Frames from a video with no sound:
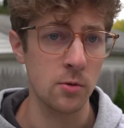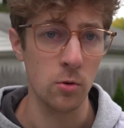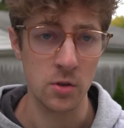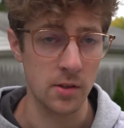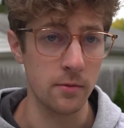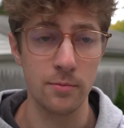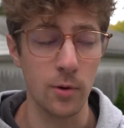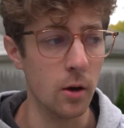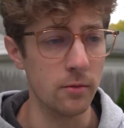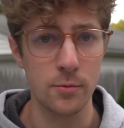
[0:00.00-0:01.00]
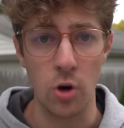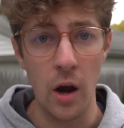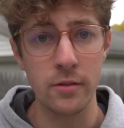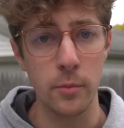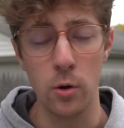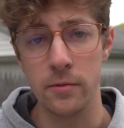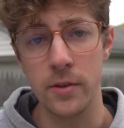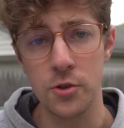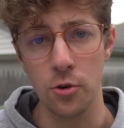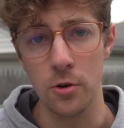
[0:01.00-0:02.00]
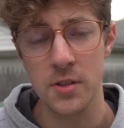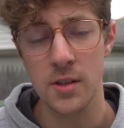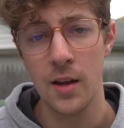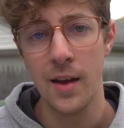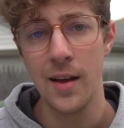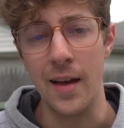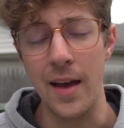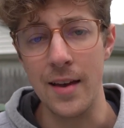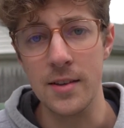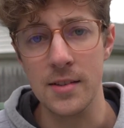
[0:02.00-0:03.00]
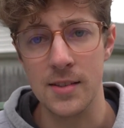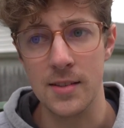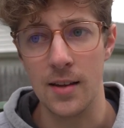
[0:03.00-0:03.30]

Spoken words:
sorts of driving mode features, and